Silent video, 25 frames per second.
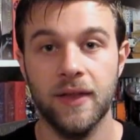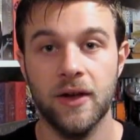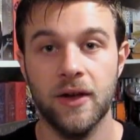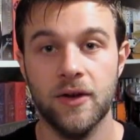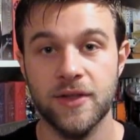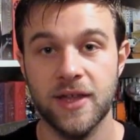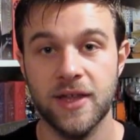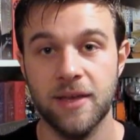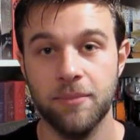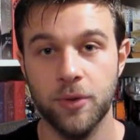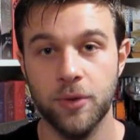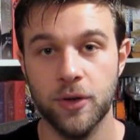
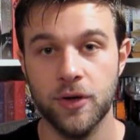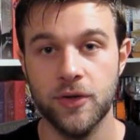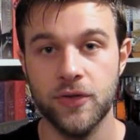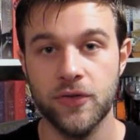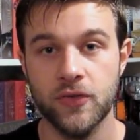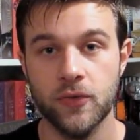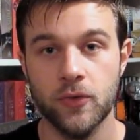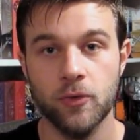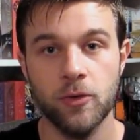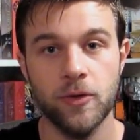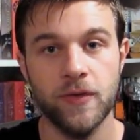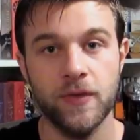There's a
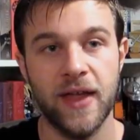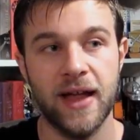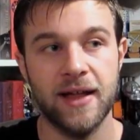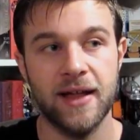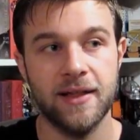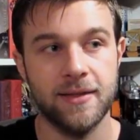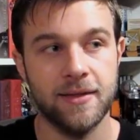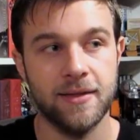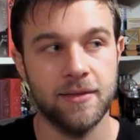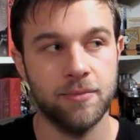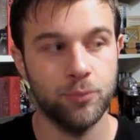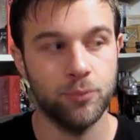bookstore
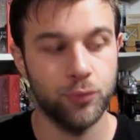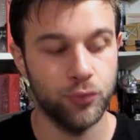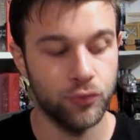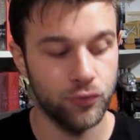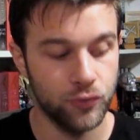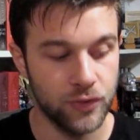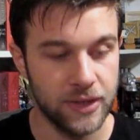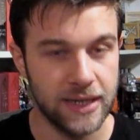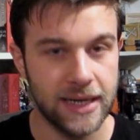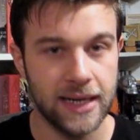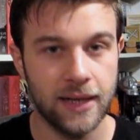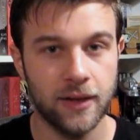that's
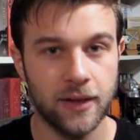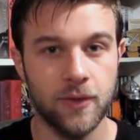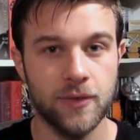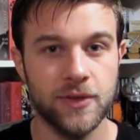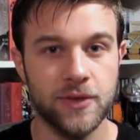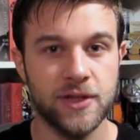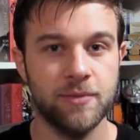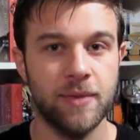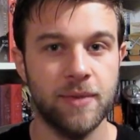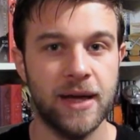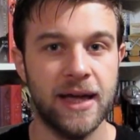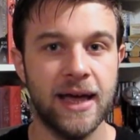pretty
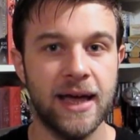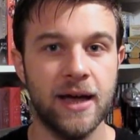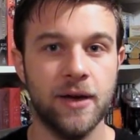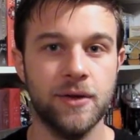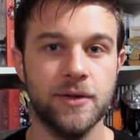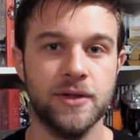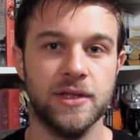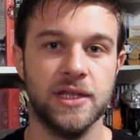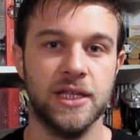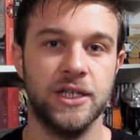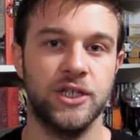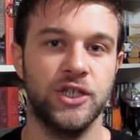close to my
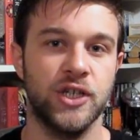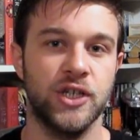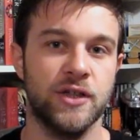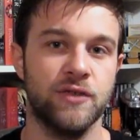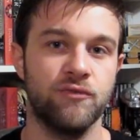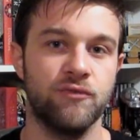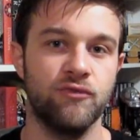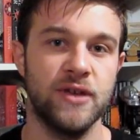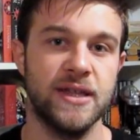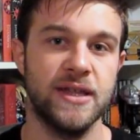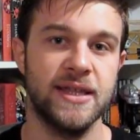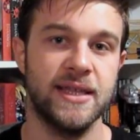house that
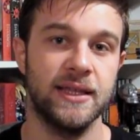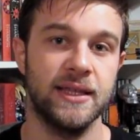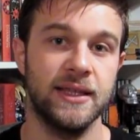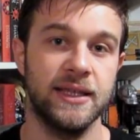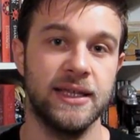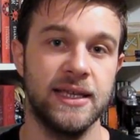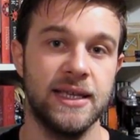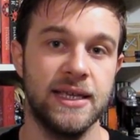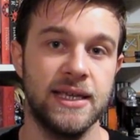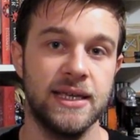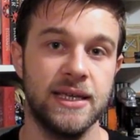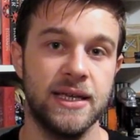just
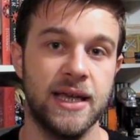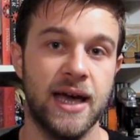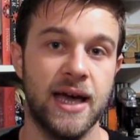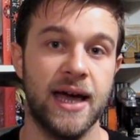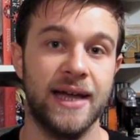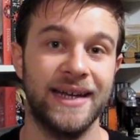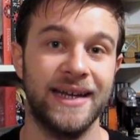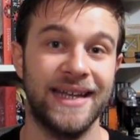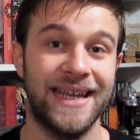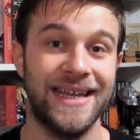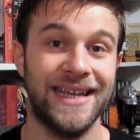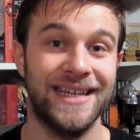recently
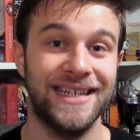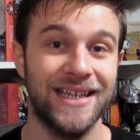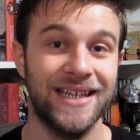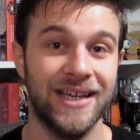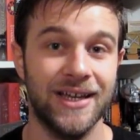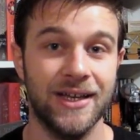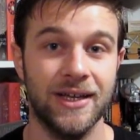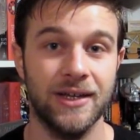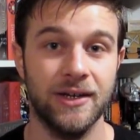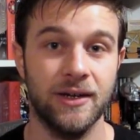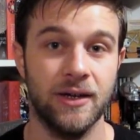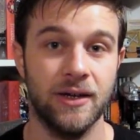got a
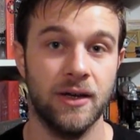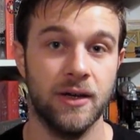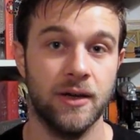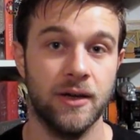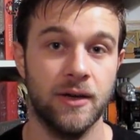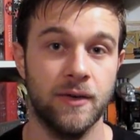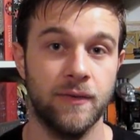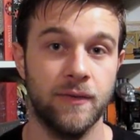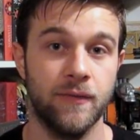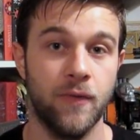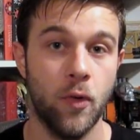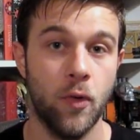ton
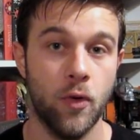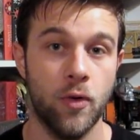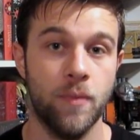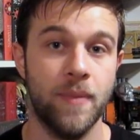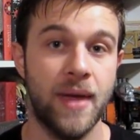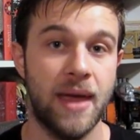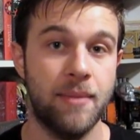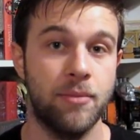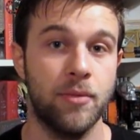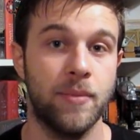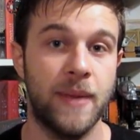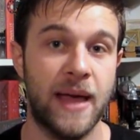of horror
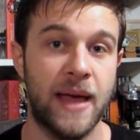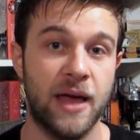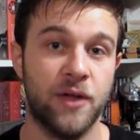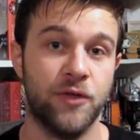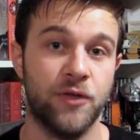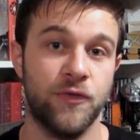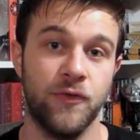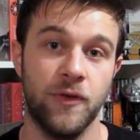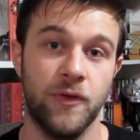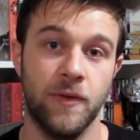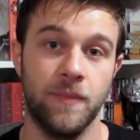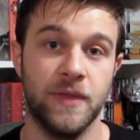
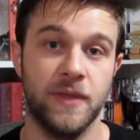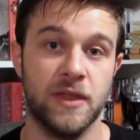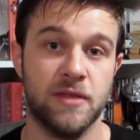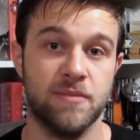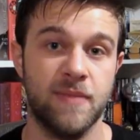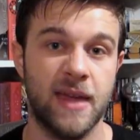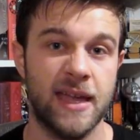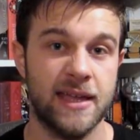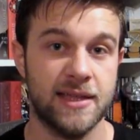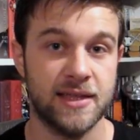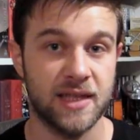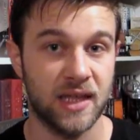paperbacks from this
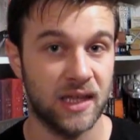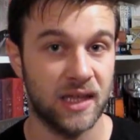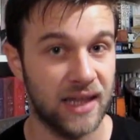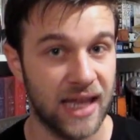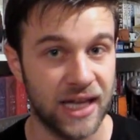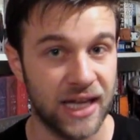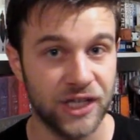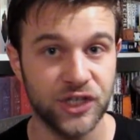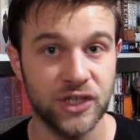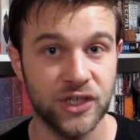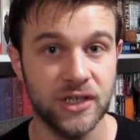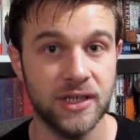man's
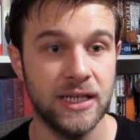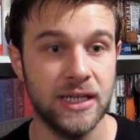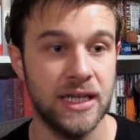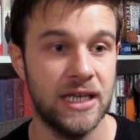collection.